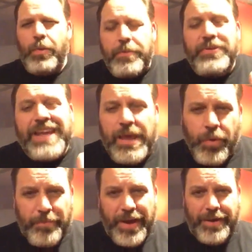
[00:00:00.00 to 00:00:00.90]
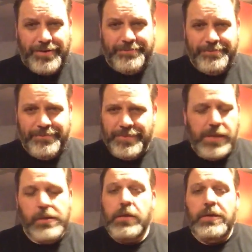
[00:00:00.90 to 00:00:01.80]
we pretend like we're better.
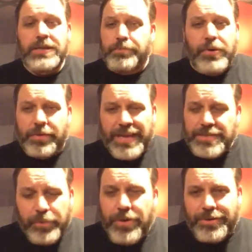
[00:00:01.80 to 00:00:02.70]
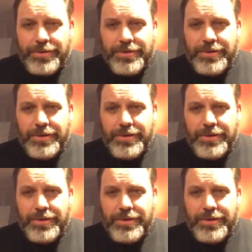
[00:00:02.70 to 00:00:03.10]
It's bull. That's bull.